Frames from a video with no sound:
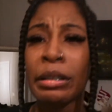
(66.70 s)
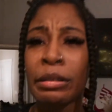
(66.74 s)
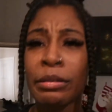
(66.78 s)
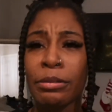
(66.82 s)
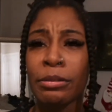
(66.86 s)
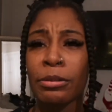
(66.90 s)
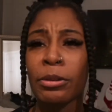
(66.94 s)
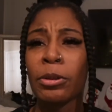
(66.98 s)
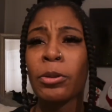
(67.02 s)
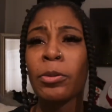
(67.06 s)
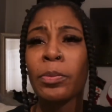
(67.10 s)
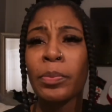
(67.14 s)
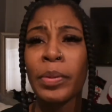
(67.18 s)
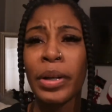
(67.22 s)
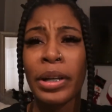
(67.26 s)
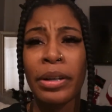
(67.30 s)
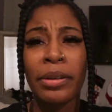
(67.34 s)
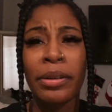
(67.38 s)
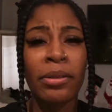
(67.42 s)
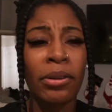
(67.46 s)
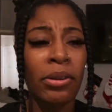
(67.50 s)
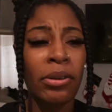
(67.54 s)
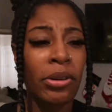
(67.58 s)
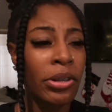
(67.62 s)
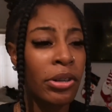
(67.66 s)
root
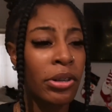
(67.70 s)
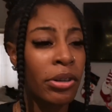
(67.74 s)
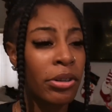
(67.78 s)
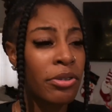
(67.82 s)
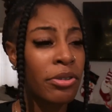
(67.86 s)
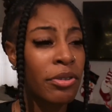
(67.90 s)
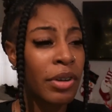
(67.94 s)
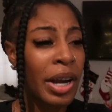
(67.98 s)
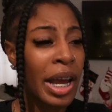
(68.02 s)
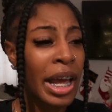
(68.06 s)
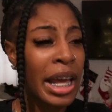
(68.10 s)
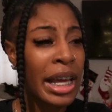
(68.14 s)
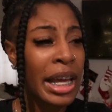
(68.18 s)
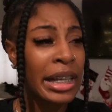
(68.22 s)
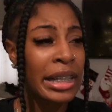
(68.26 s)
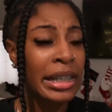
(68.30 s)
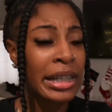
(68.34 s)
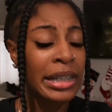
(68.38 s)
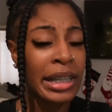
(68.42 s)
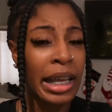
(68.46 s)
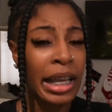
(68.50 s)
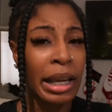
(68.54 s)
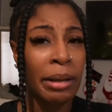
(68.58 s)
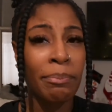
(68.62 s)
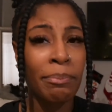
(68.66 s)
beer on your
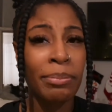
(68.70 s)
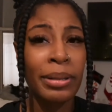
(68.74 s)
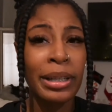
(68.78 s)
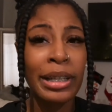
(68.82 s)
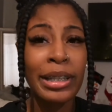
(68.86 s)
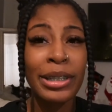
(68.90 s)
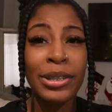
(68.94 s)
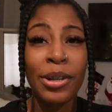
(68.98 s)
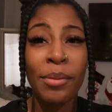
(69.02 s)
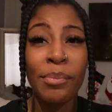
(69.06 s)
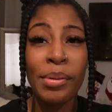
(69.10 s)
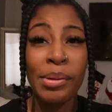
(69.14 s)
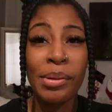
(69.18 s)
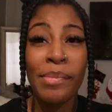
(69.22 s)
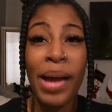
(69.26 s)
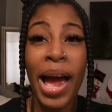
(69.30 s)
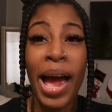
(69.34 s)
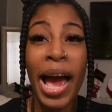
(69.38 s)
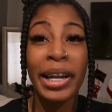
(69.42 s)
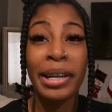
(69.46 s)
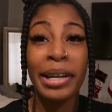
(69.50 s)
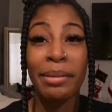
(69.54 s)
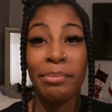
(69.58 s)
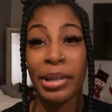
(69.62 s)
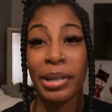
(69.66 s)
dress. Like, please don't be
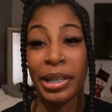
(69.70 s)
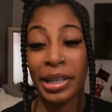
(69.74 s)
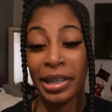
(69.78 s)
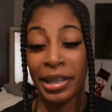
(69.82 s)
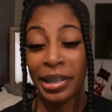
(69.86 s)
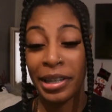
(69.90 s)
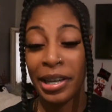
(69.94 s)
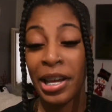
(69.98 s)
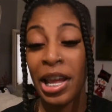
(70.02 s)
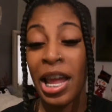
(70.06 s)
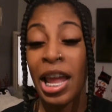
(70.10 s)
mad at me.